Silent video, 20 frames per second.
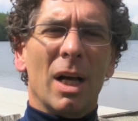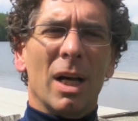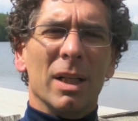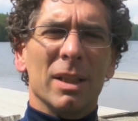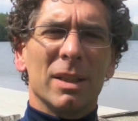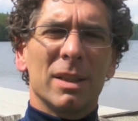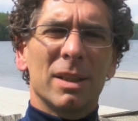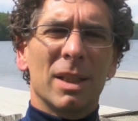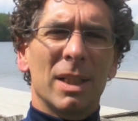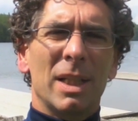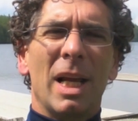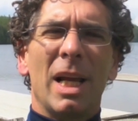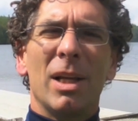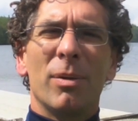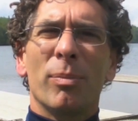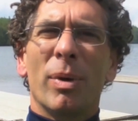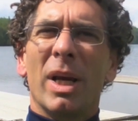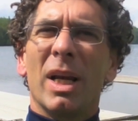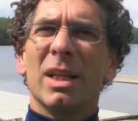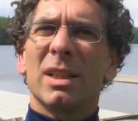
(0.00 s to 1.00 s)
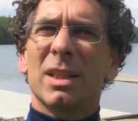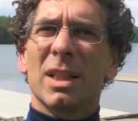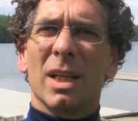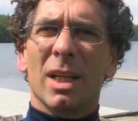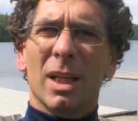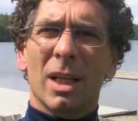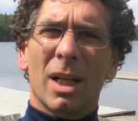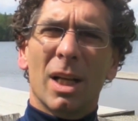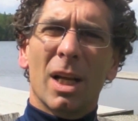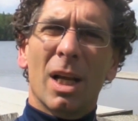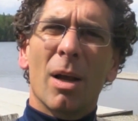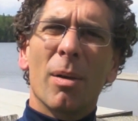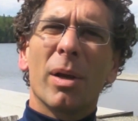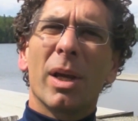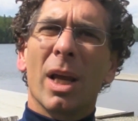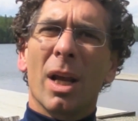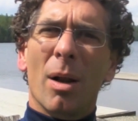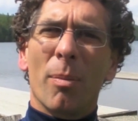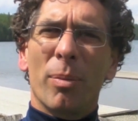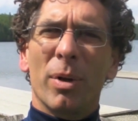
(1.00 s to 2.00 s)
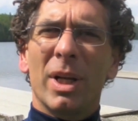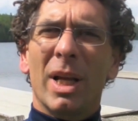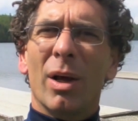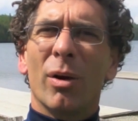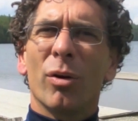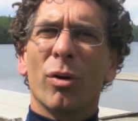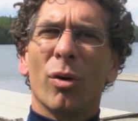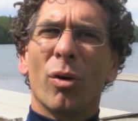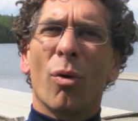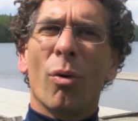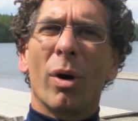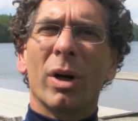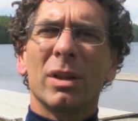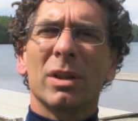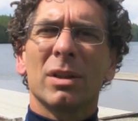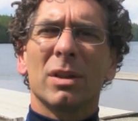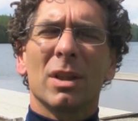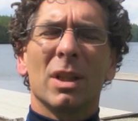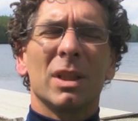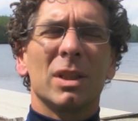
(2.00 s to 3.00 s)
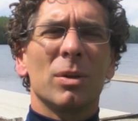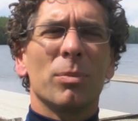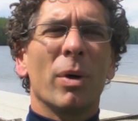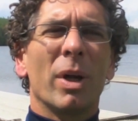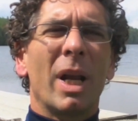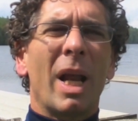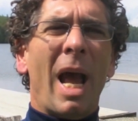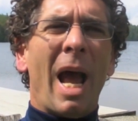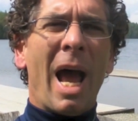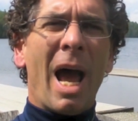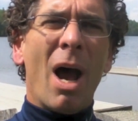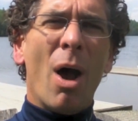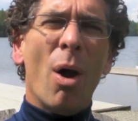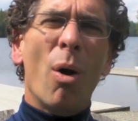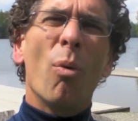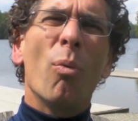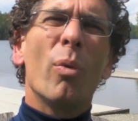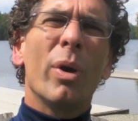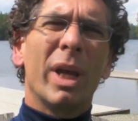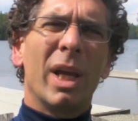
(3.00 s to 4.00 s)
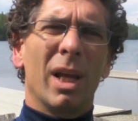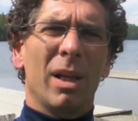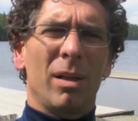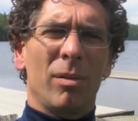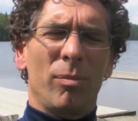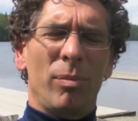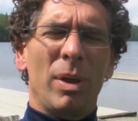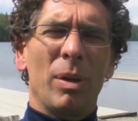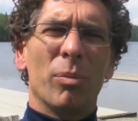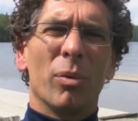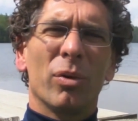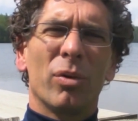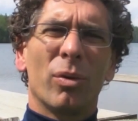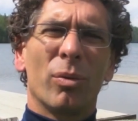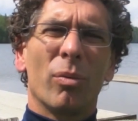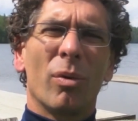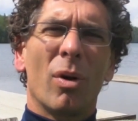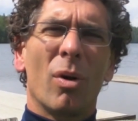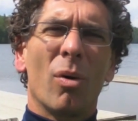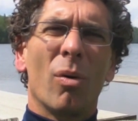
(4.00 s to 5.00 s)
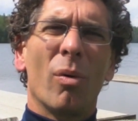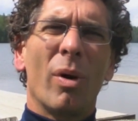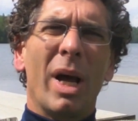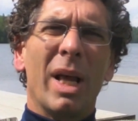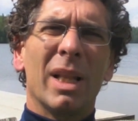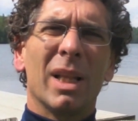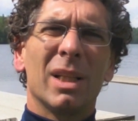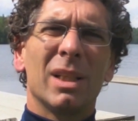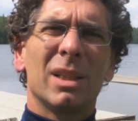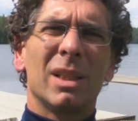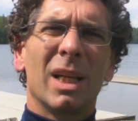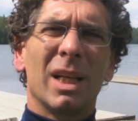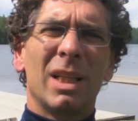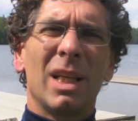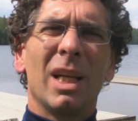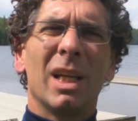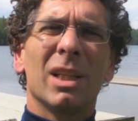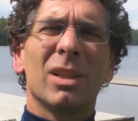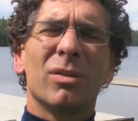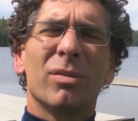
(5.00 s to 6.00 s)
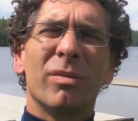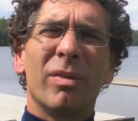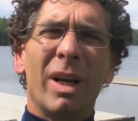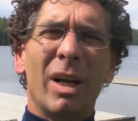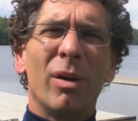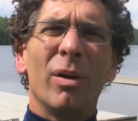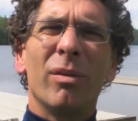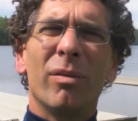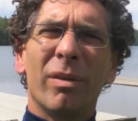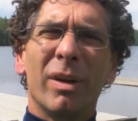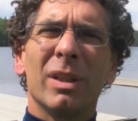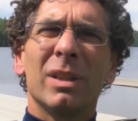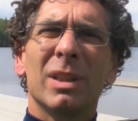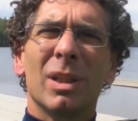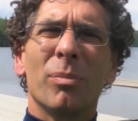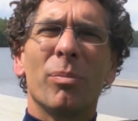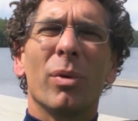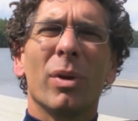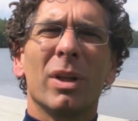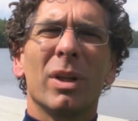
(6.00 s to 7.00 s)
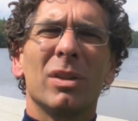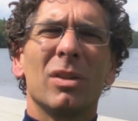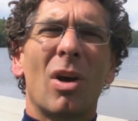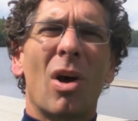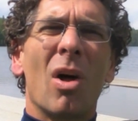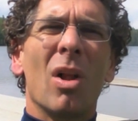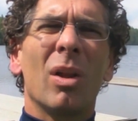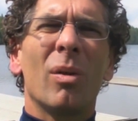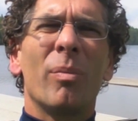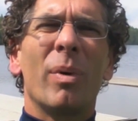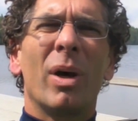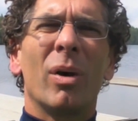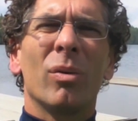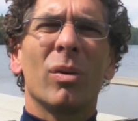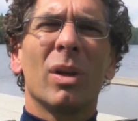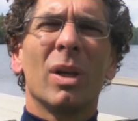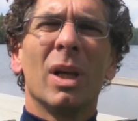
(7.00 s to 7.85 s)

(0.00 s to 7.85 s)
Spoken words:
sedate pace and get up and down and do core exercises. But how we get people to row and the technique is very, very simple. It's all about